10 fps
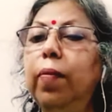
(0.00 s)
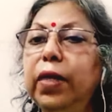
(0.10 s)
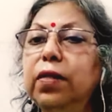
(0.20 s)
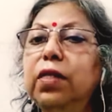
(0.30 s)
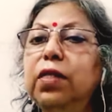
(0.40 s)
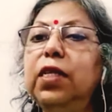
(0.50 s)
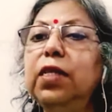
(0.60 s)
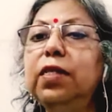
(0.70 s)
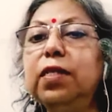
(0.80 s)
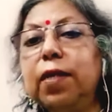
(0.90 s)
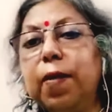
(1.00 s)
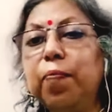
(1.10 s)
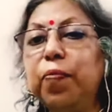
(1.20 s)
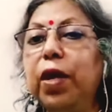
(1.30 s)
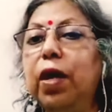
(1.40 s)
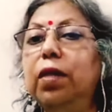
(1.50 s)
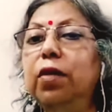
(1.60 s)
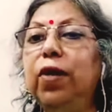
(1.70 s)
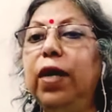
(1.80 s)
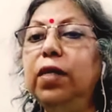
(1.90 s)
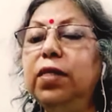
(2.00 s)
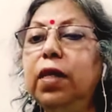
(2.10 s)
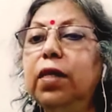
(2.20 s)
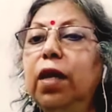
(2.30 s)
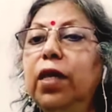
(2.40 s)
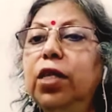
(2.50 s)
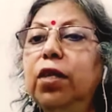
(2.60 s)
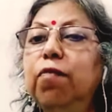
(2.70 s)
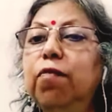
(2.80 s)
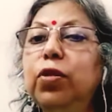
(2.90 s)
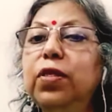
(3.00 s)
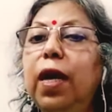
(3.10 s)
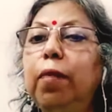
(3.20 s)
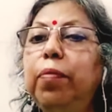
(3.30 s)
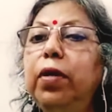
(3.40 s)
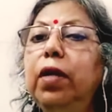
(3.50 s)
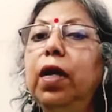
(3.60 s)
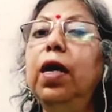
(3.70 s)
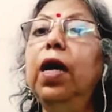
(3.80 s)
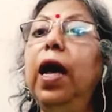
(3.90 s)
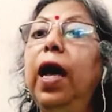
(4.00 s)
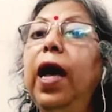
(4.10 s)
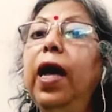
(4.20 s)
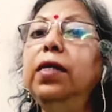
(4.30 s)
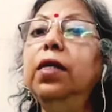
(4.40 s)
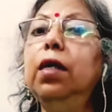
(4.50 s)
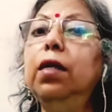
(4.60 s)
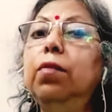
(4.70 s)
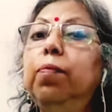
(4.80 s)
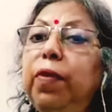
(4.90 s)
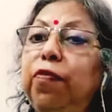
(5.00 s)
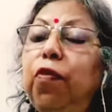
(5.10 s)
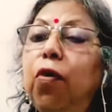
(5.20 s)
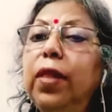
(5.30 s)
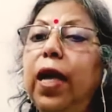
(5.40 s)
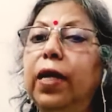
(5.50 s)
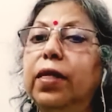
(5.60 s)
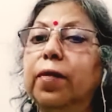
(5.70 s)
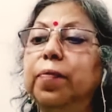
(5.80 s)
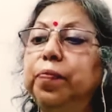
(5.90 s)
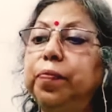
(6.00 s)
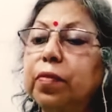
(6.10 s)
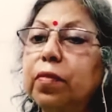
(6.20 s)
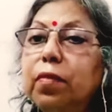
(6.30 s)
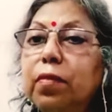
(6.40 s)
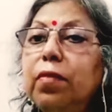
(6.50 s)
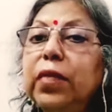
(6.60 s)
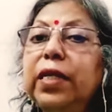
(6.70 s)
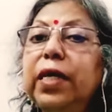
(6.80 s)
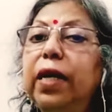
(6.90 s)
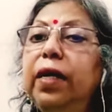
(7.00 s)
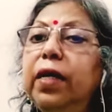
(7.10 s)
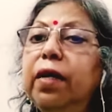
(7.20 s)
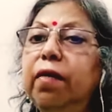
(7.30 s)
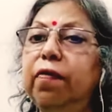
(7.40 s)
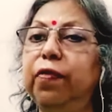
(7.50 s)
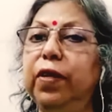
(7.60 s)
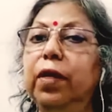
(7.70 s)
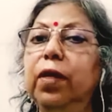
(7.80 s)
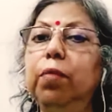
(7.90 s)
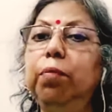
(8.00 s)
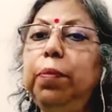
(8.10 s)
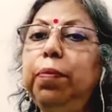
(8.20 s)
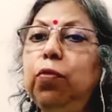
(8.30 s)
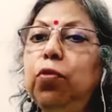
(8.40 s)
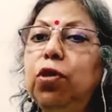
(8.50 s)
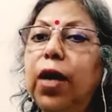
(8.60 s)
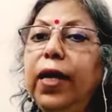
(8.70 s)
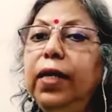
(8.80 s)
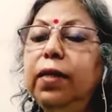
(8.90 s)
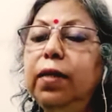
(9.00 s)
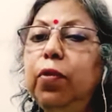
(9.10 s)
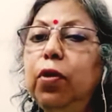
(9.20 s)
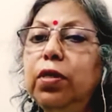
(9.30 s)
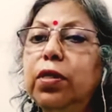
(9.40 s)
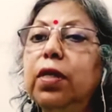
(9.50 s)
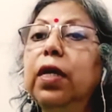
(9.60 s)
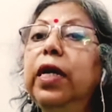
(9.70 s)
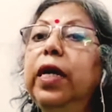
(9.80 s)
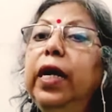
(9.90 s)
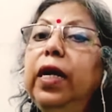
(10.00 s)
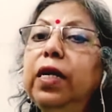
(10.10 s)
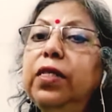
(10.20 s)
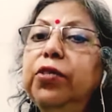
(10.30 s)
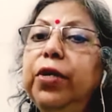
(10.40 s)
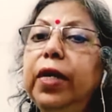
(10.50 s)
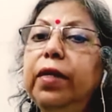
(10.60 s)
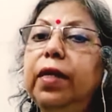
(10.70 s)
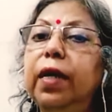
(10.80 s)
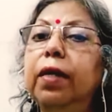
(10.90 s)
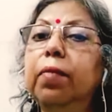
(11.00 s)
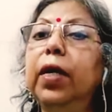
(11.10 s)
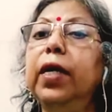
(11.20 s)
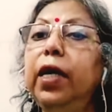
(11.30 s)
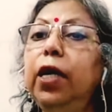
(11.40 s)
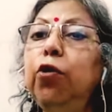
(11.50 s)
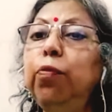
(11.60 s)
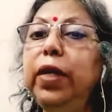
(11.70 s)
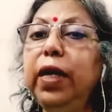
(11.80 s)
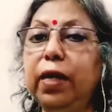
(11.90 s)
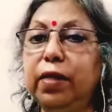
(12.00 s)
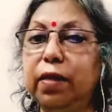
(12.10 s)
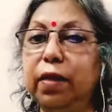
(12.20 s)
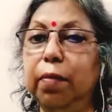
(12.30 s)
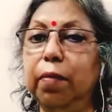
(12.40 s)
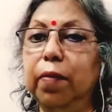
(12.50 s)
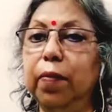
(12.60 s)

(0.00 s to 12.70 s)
existence, the wider circulation of books happened. And before that, calligraphy. People would write the books, illustrate them, illuminate them.